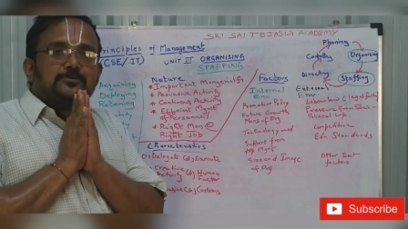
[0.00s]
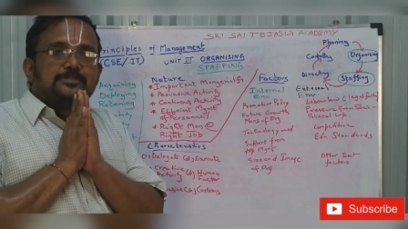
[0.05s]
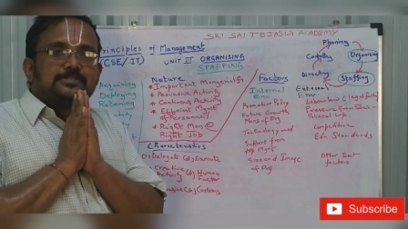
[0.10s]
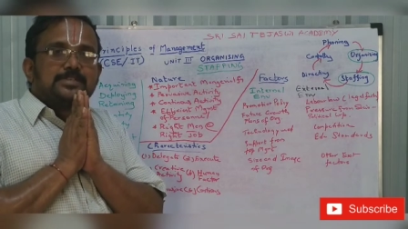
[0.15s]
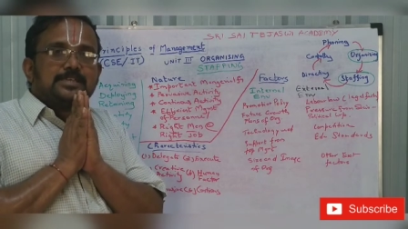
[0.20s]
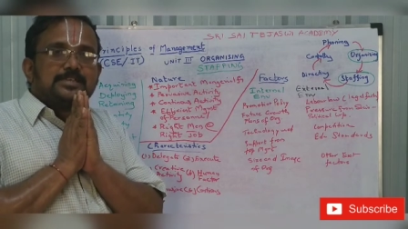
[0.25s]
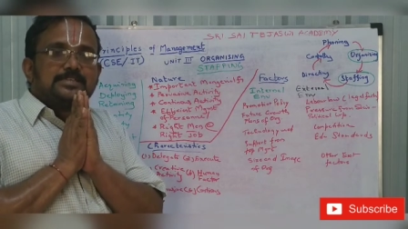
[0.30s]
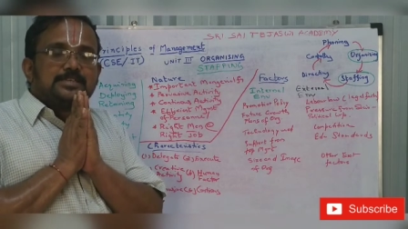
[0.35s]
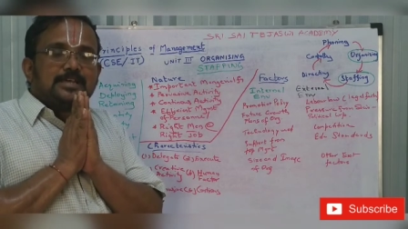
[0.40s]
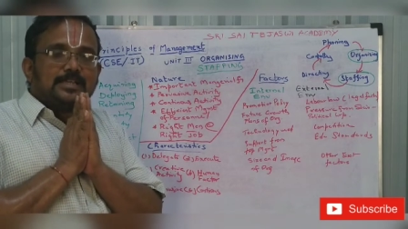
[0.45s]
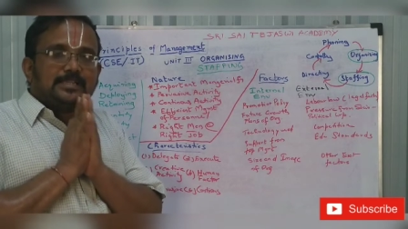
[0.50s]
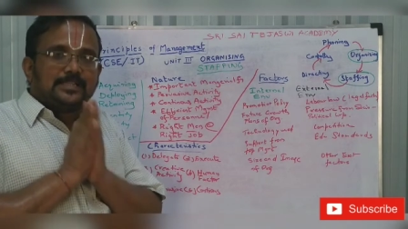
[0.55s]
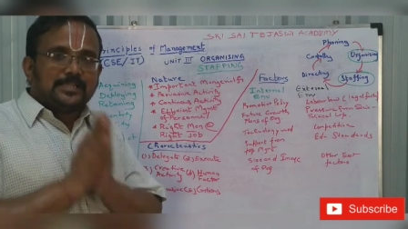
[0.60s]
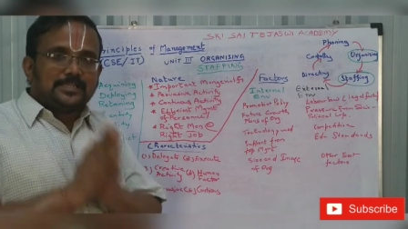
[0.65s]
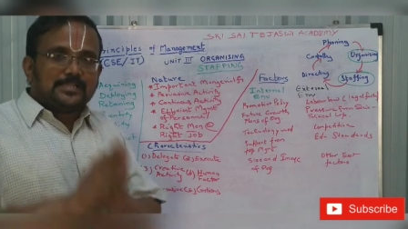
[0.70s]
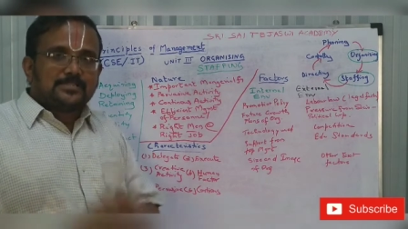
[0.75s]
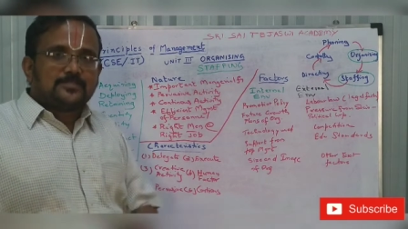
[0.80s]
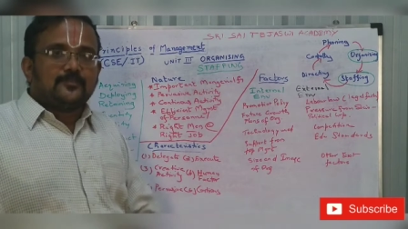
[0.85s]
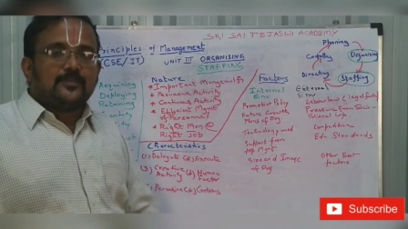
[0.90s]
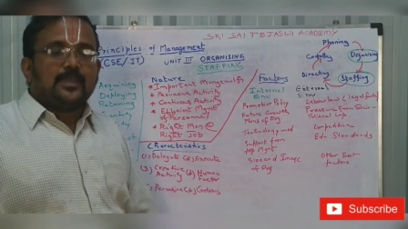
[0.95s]
to Sai
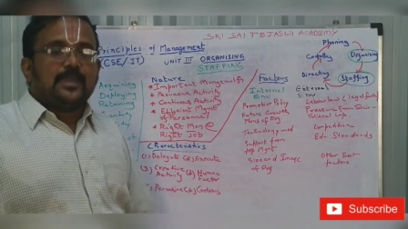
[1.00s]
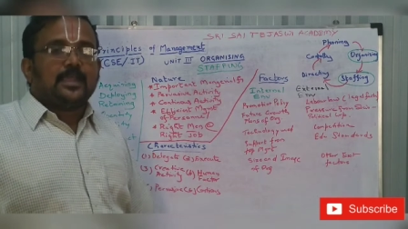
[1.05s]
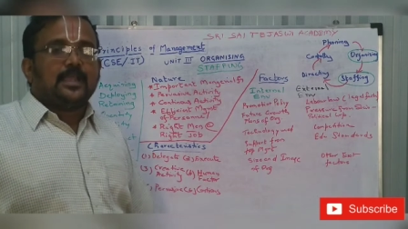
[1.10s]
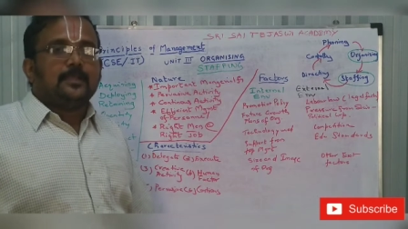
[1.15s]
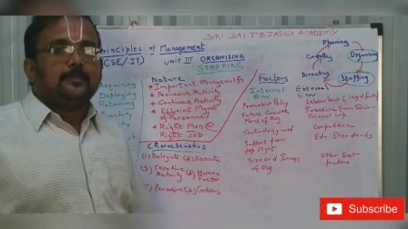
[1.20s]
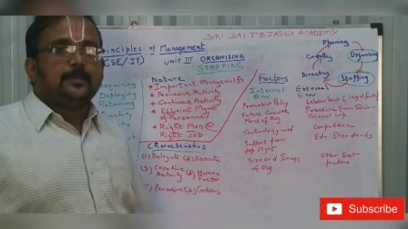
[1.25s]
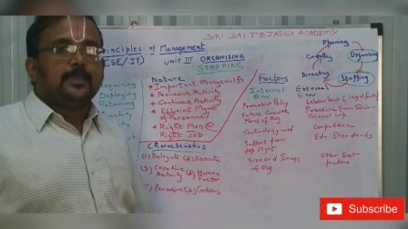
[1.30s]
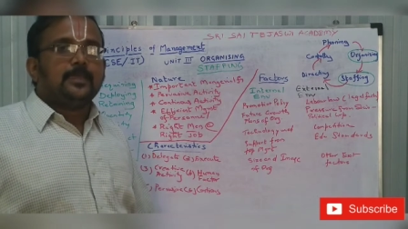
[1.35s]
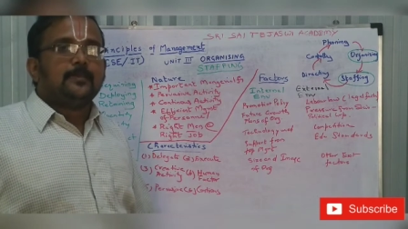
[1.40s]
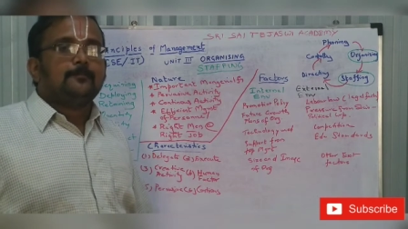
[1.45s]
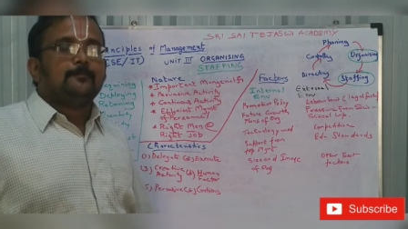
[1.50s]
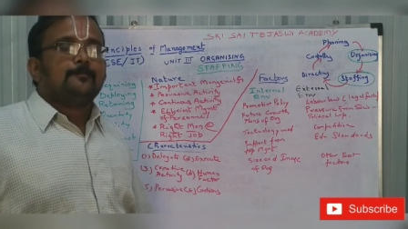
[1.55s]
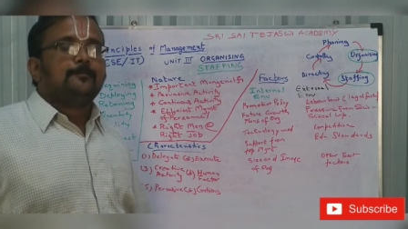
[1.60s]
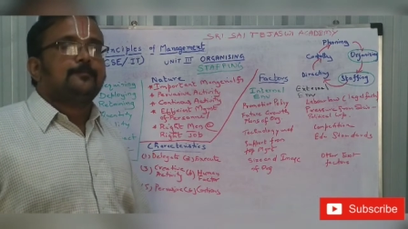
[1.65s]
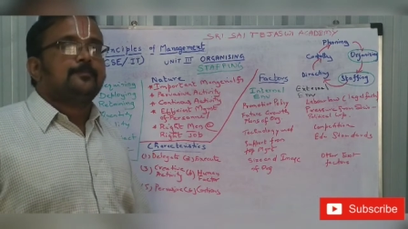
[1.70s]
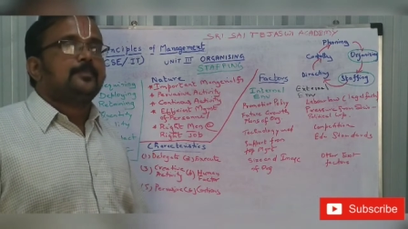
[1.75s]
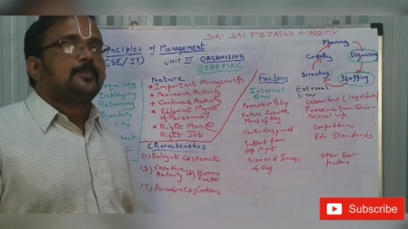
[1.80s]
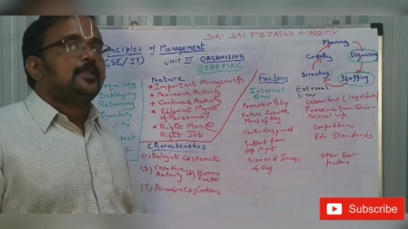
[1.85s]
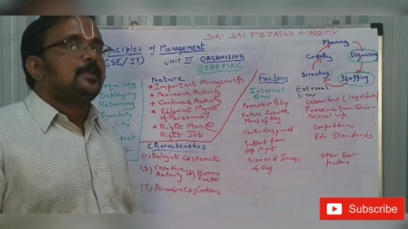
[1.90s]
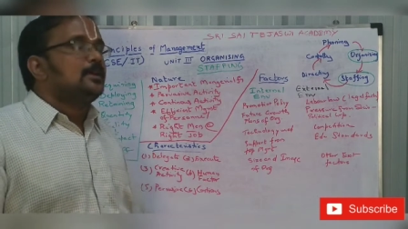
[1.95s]
Tejaswi Academy.
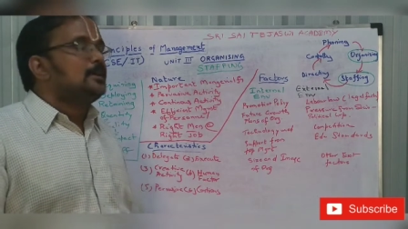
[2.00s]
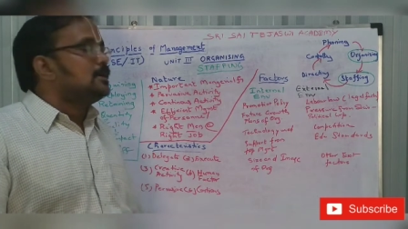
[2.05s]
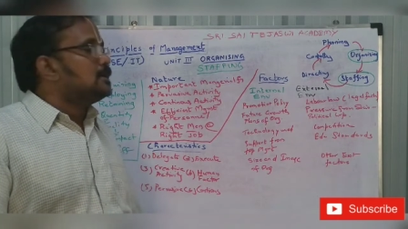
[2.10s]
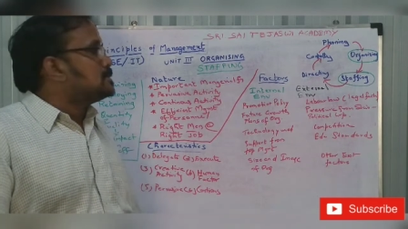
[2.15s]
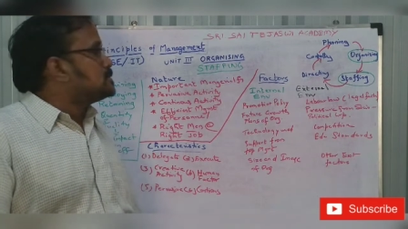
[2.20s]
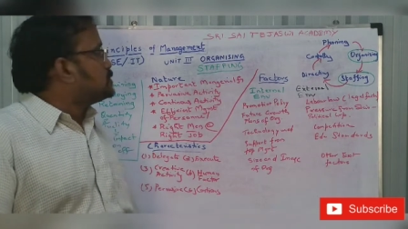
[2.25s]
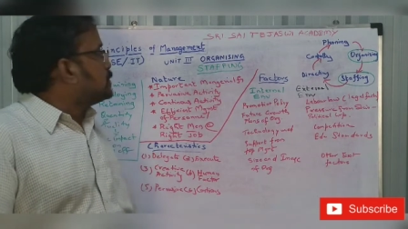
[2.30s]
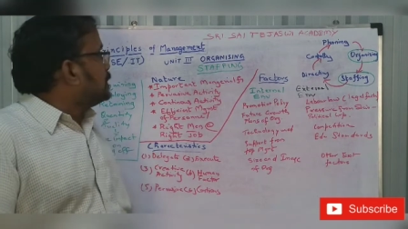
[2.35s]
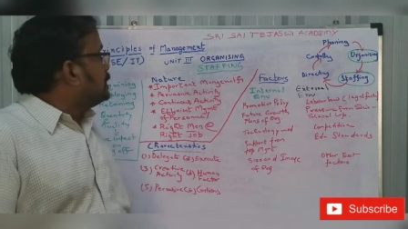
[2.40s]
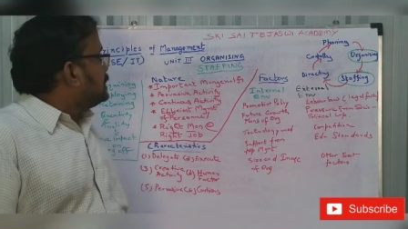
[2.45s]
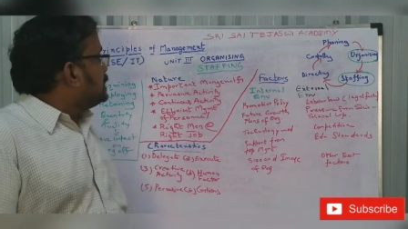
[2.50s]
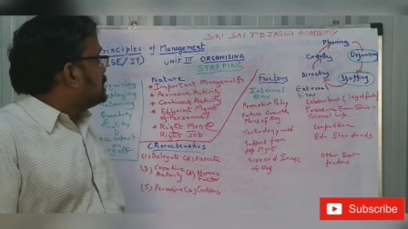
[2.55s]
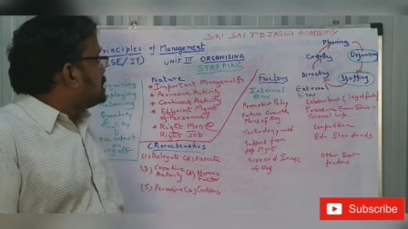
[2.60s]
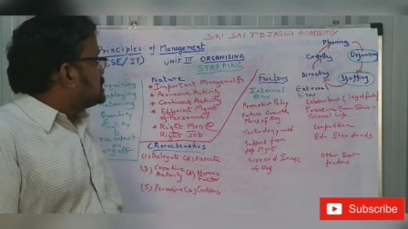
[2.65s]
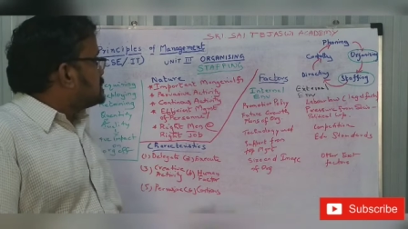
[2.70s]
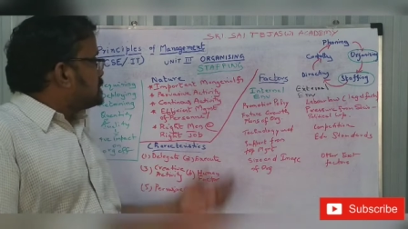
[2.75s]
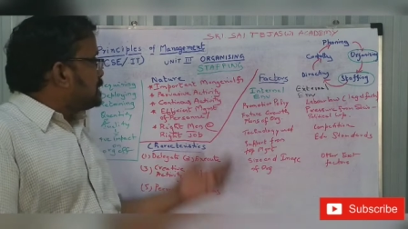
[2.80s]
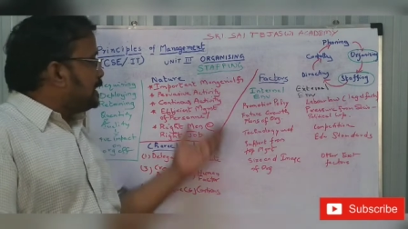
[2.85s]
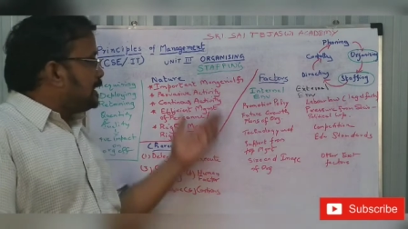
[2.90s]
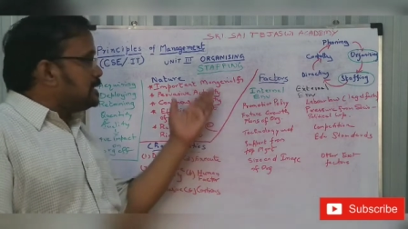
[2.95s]
So in
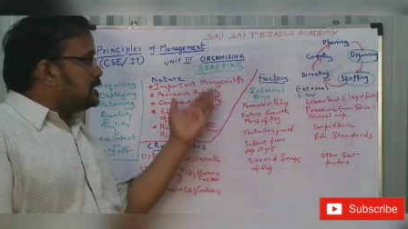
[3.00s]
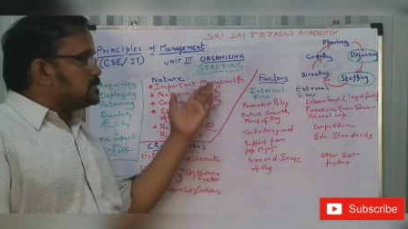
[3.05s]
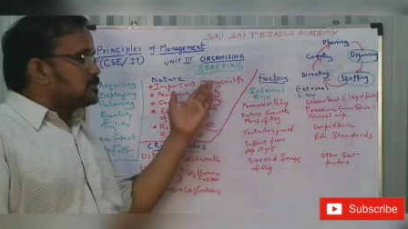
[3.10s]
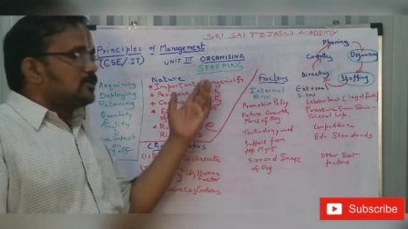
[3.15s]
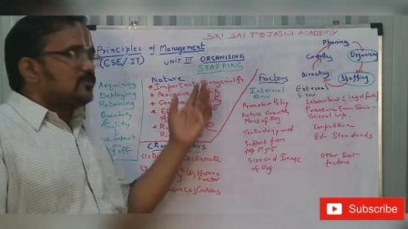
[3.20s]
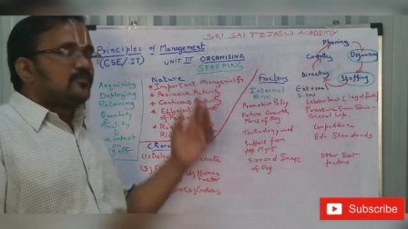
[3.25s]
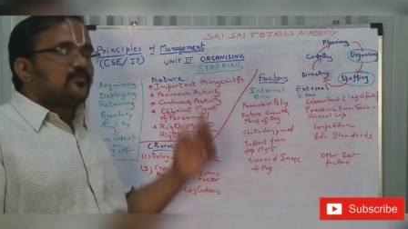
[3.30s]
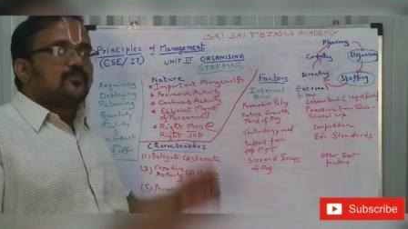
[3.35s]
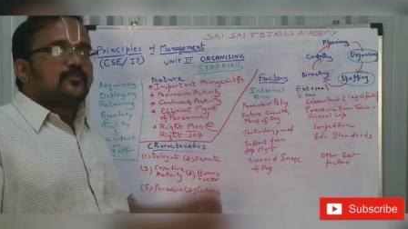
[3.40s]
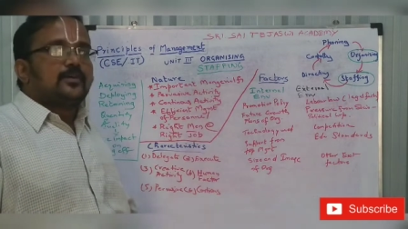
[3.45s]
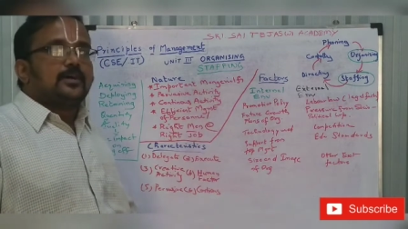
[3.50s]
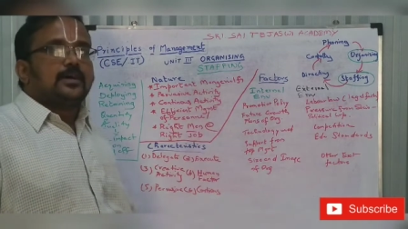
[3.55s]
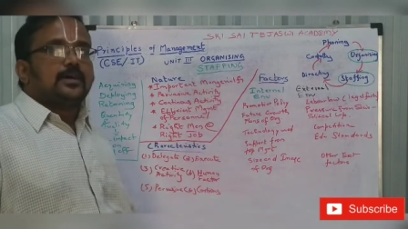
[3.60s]
the series of